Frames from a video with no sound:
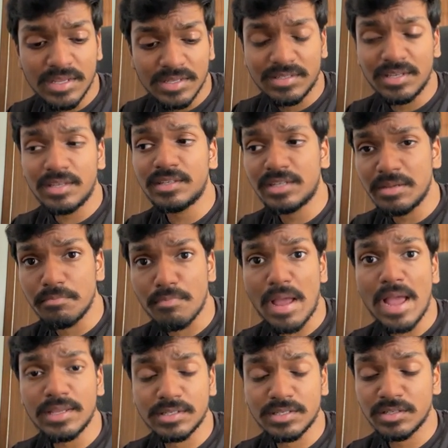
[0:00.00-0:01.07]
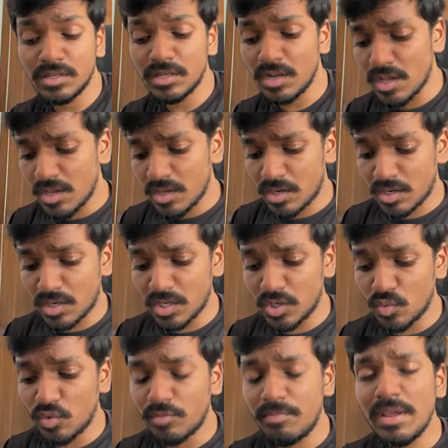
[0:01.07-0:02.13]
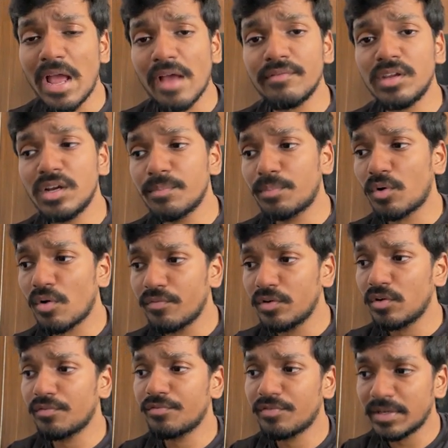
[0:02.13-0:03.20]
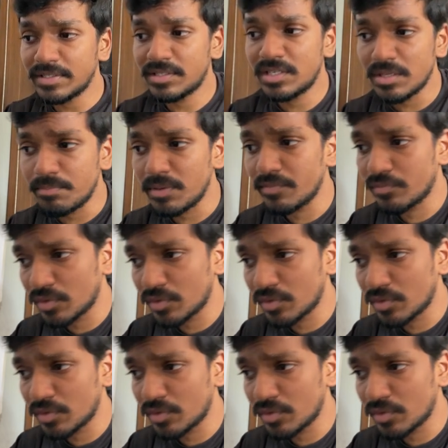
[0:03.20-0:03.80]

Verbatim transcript: just imagine uh, you would be having a profit of first TP.